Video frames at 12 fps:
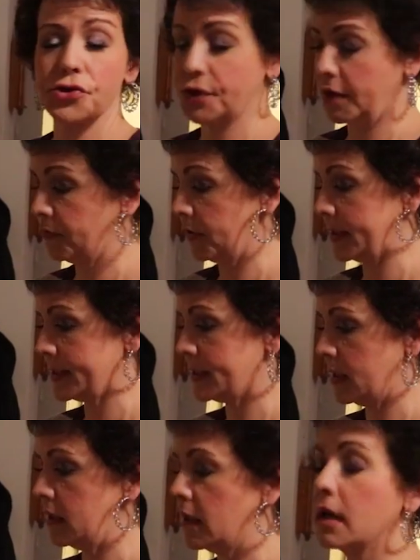turkey
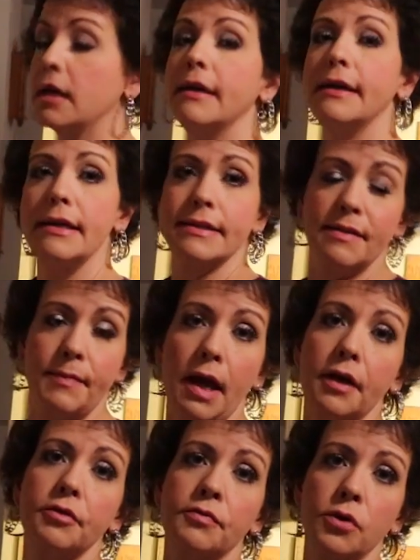fricassee is a
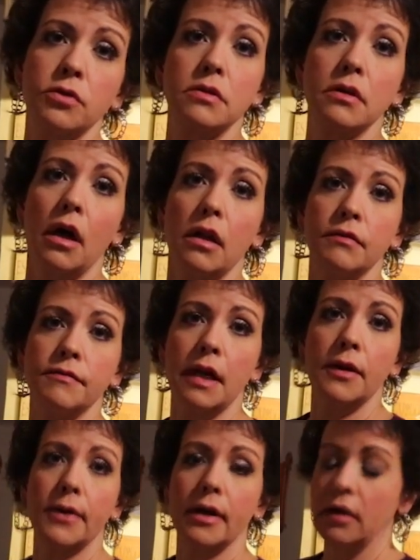bag of frozen
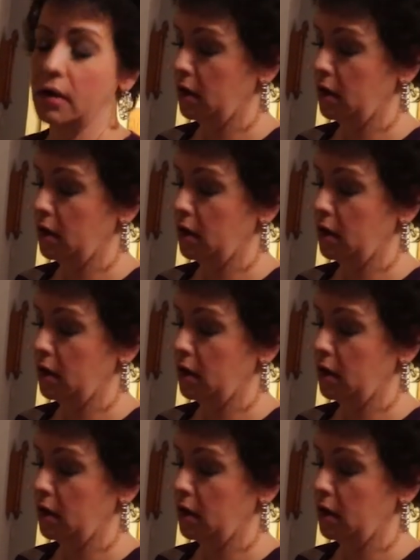cauliflower,